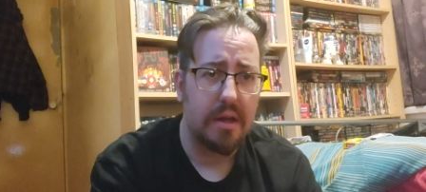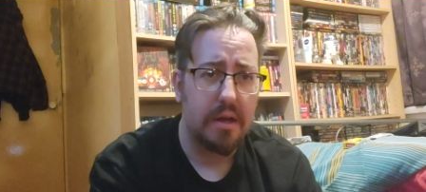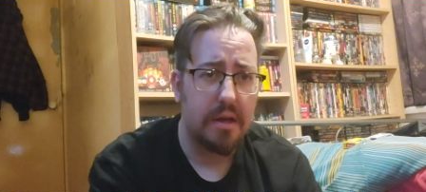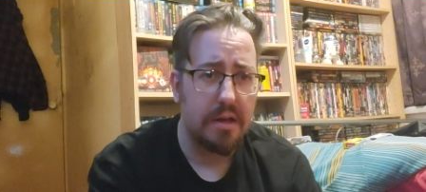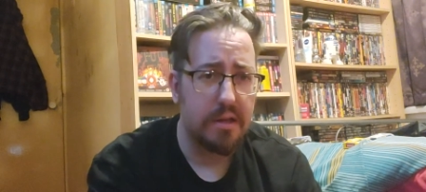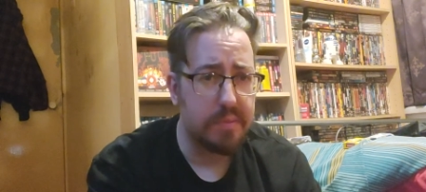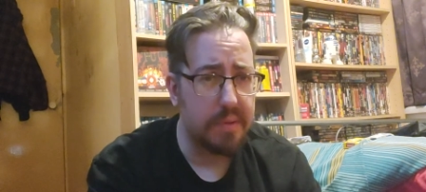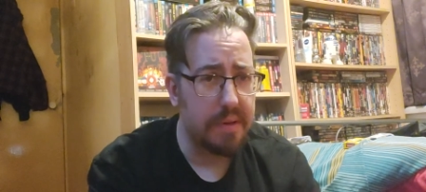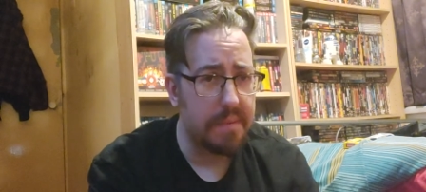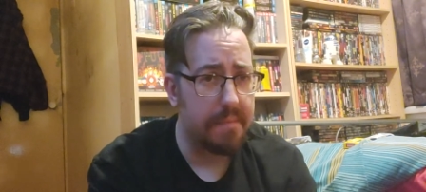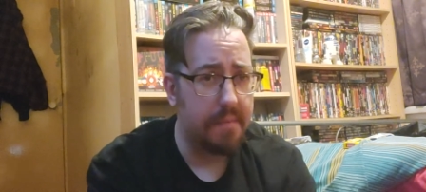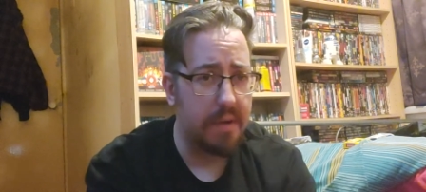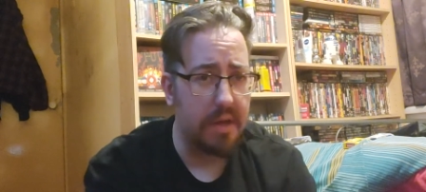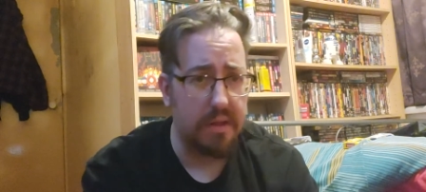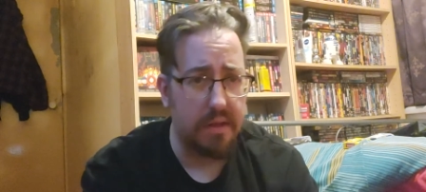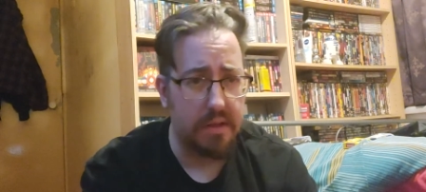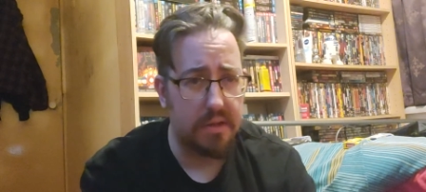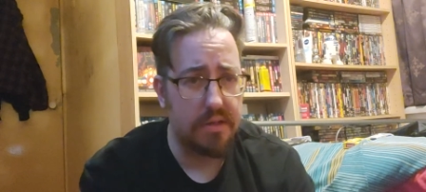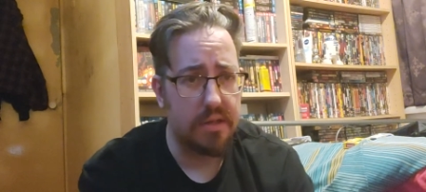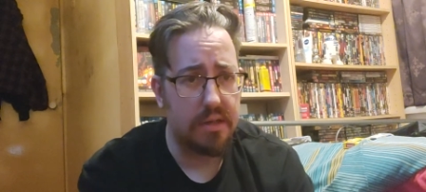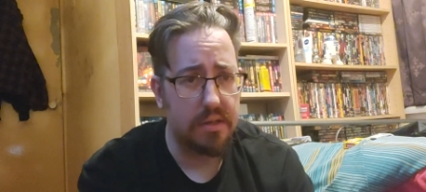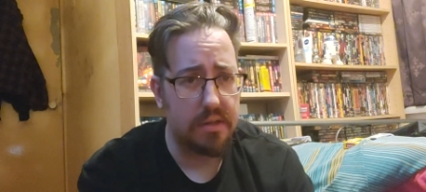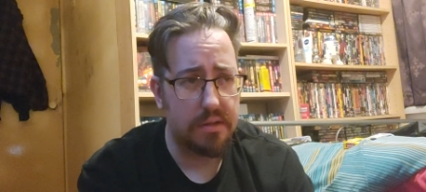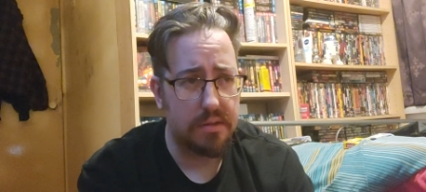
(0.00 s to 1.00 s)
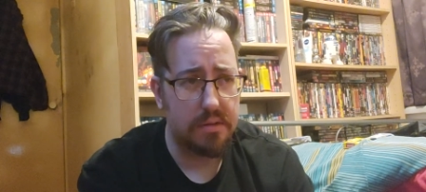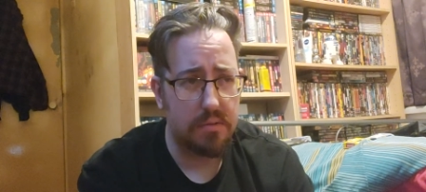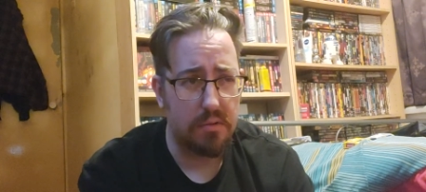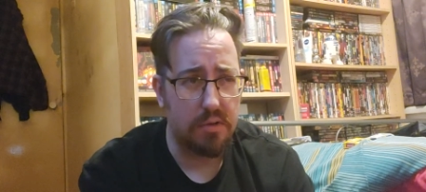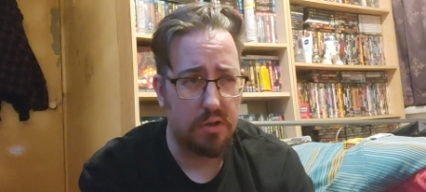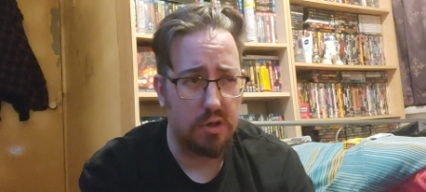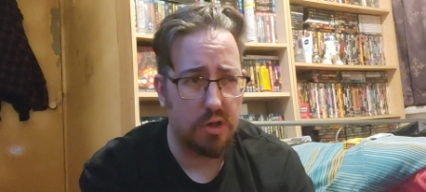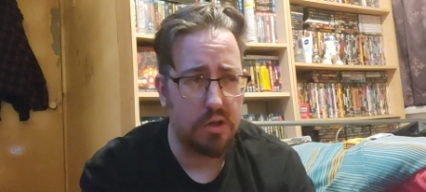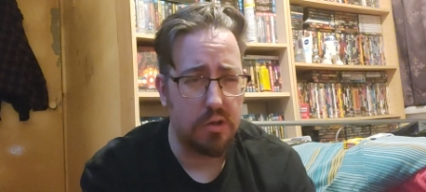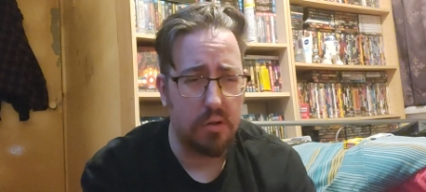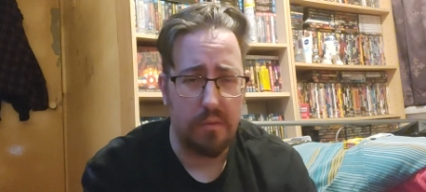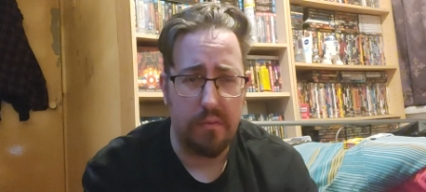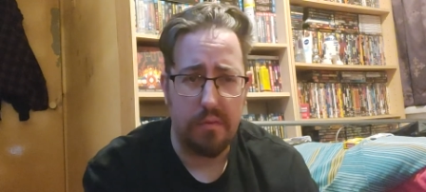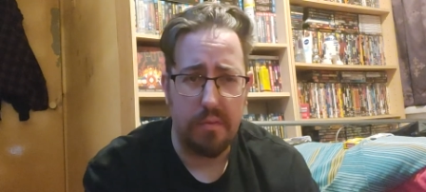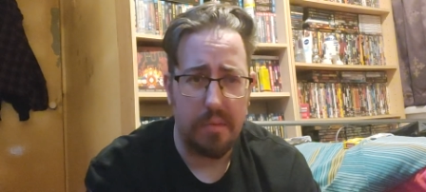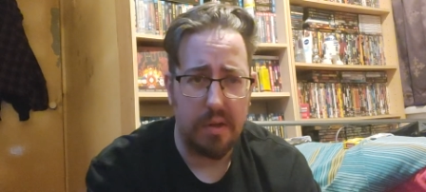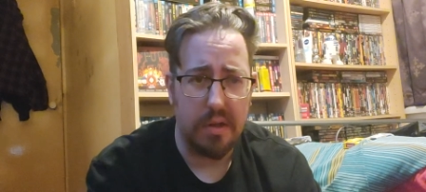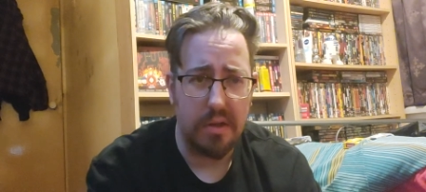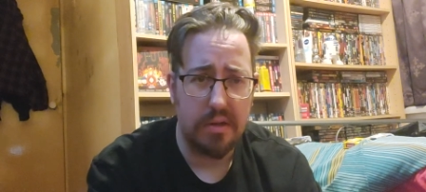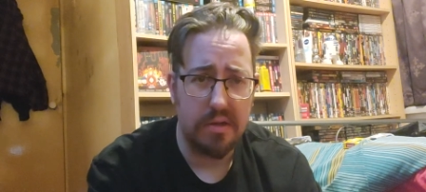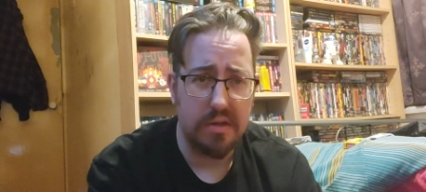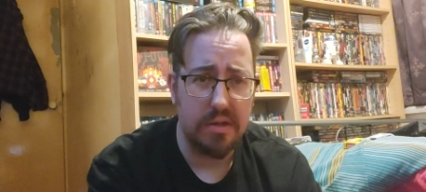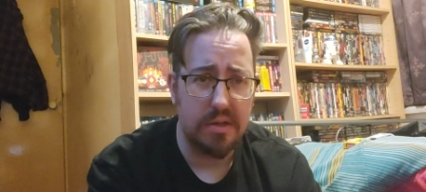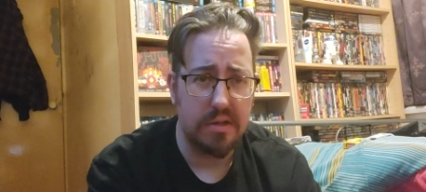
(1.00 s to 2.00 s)
It's been a month since, or just over a
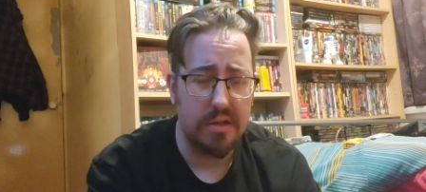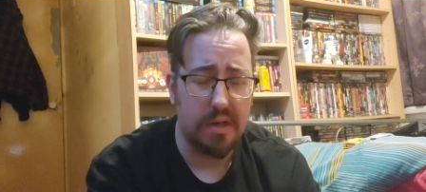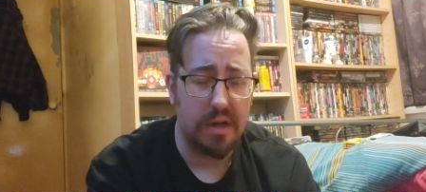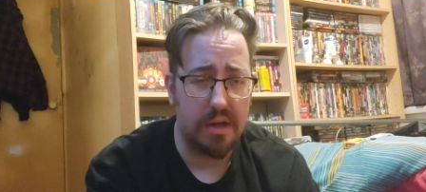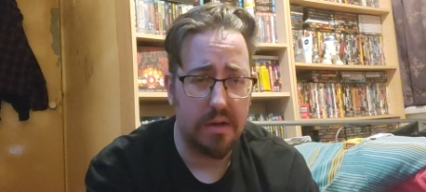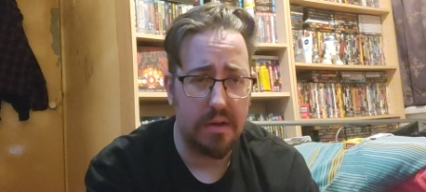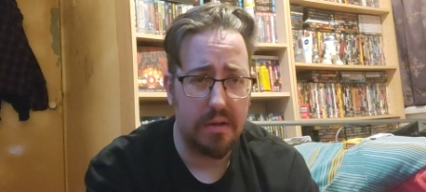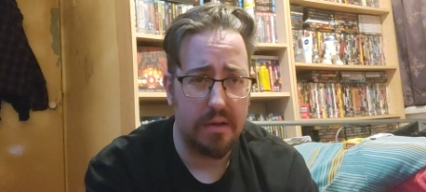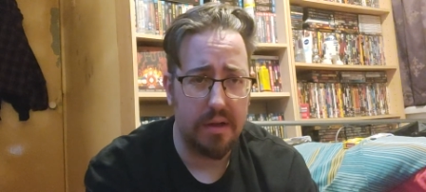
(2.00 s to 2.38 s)
month since I